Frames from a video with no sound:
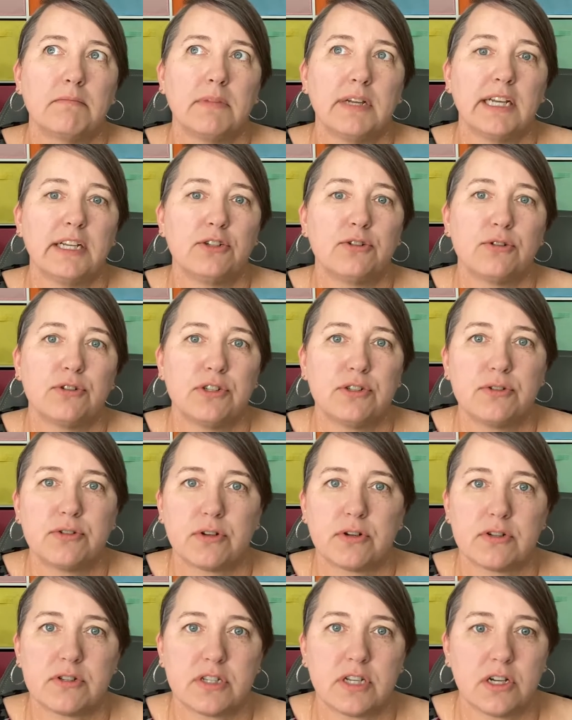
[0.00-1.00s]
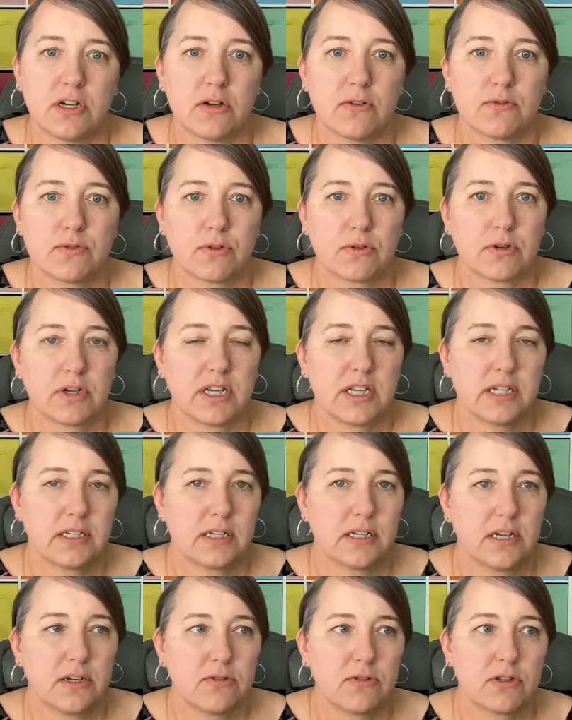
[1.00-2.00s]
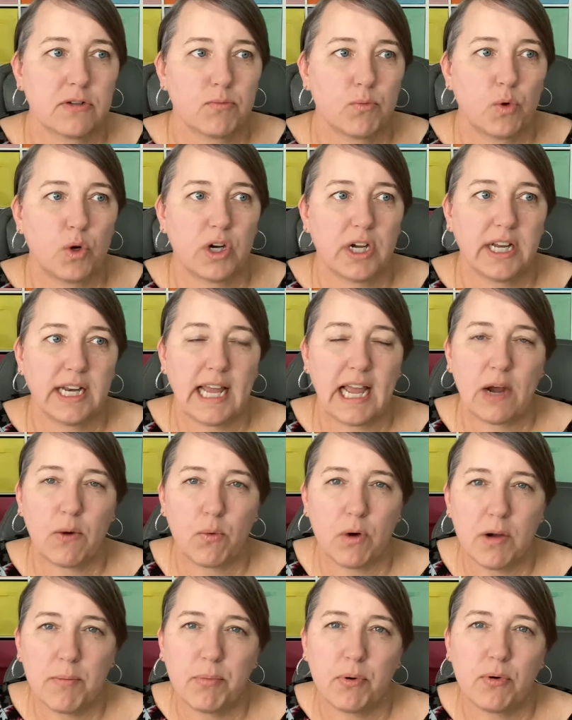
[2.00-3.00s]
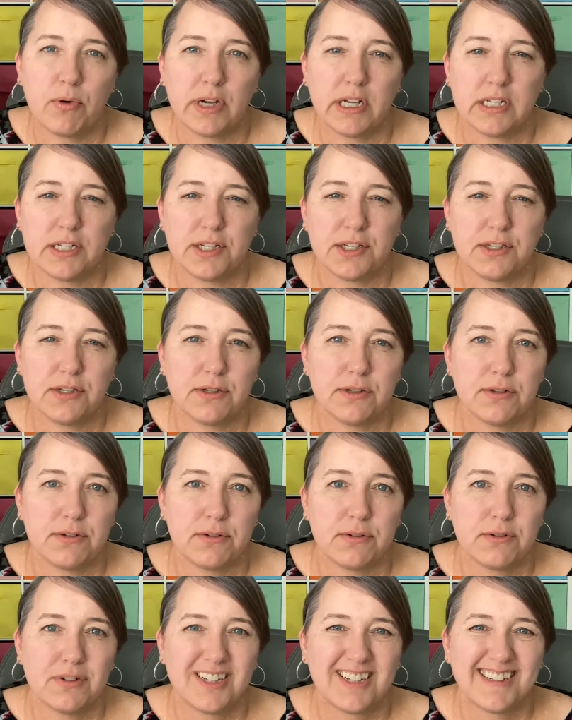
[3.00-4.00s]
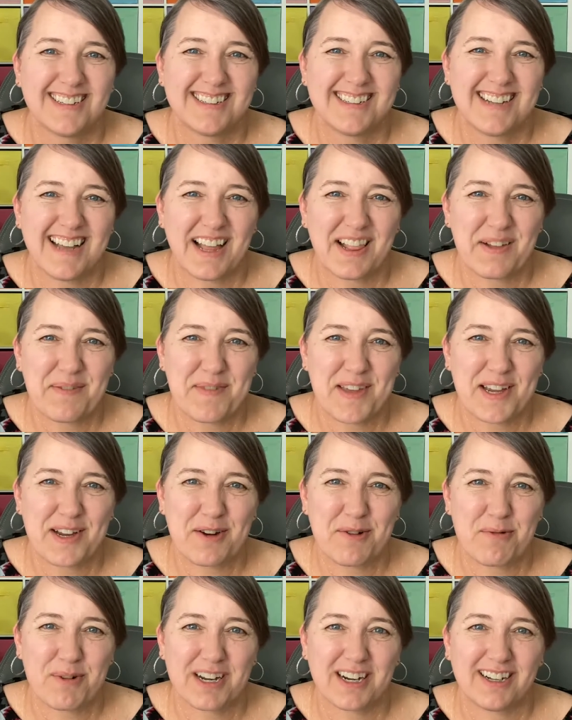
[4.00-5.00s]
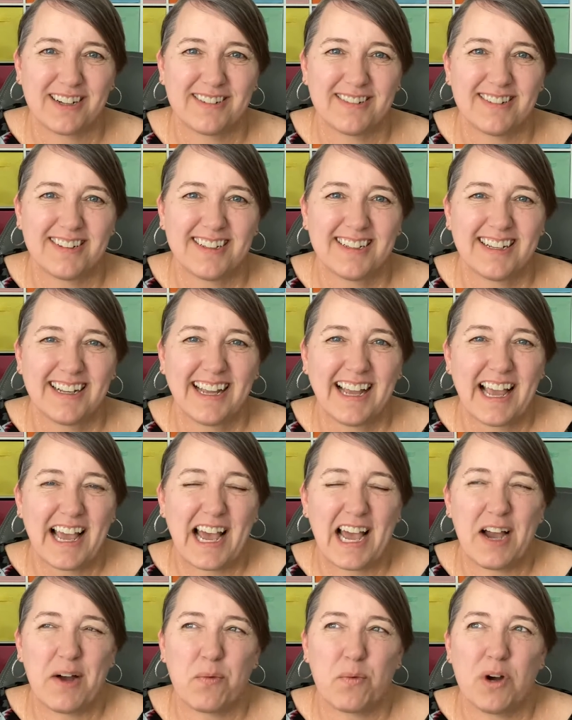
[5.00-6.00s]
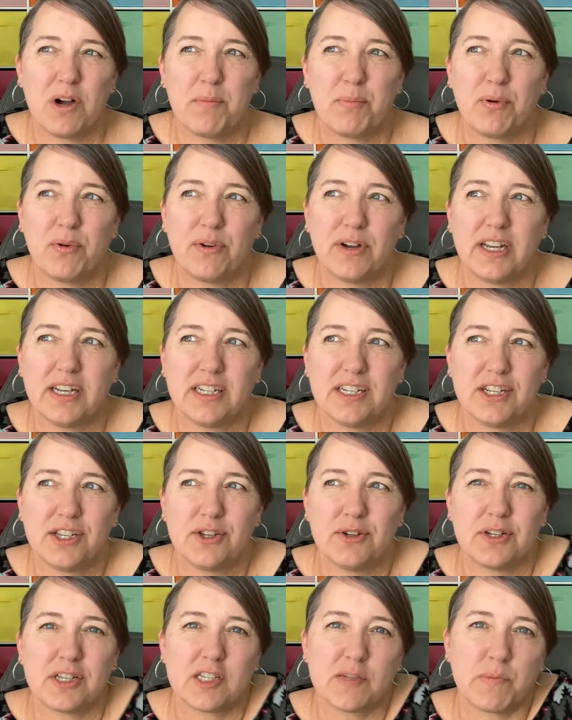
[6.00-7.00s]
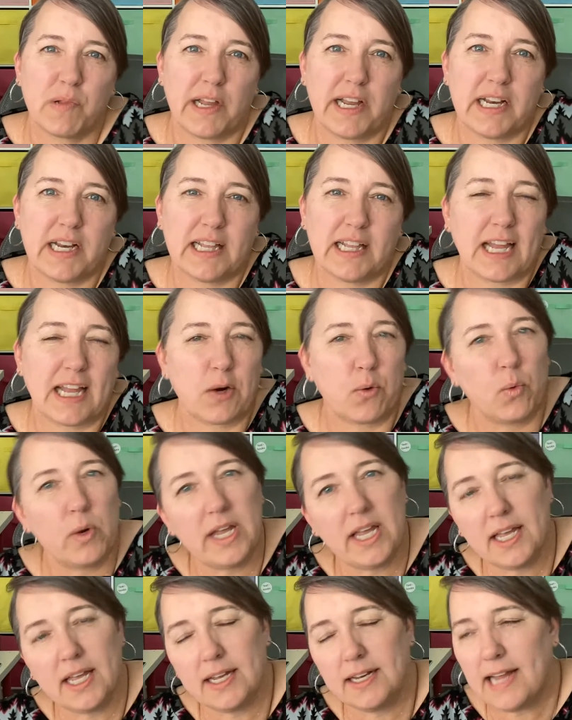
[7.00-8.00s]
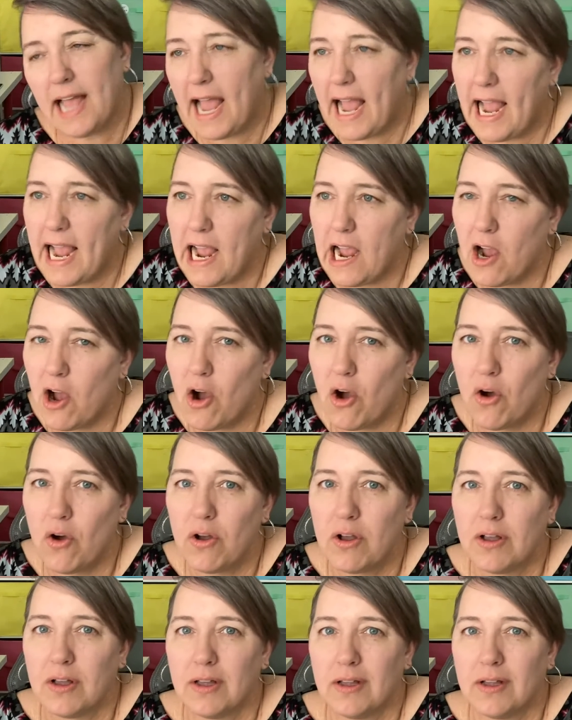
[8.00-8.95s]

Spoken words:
introduce ourselves or get to know someone? At what point do you tell them that you're widowed? At what point do you explain it? Like when, how,